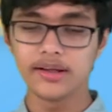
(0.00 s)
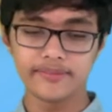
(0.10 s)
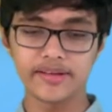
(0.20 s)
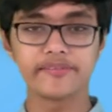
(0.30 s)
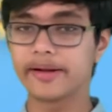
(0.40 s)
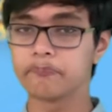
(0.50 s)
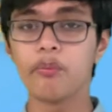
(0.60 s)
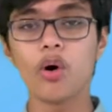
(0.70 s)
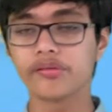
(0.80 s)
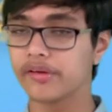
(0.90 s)
Things like
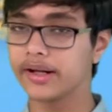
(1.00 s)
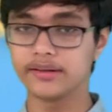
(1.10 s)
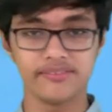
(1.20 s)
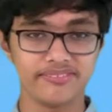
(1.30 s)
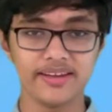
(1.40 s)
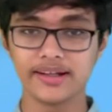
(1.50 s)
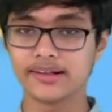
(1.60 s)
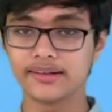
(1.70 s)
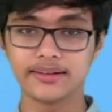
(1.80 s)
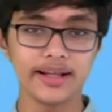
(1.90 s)
bauxite,
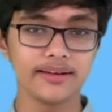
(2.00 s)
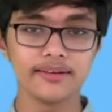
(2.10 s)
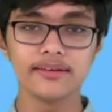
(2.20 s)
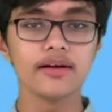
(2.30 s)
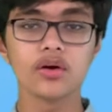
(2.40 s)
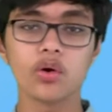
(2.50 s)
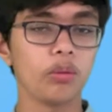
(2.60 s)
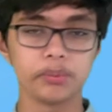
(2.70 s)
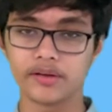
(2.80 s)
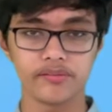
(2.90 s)
zinc, tin,
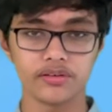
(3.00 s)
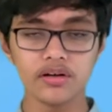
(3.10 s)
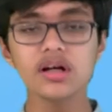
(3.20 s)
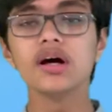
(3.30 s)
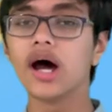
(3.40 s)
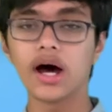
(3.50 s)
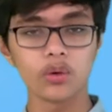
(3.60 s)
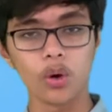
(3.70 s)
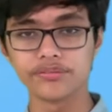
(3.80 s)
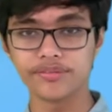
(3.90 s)
copper, etc. are
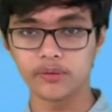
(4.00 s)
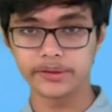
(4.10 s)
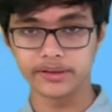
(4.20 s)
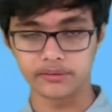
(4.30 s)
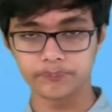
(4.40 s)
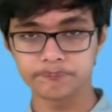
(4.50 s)
all found here.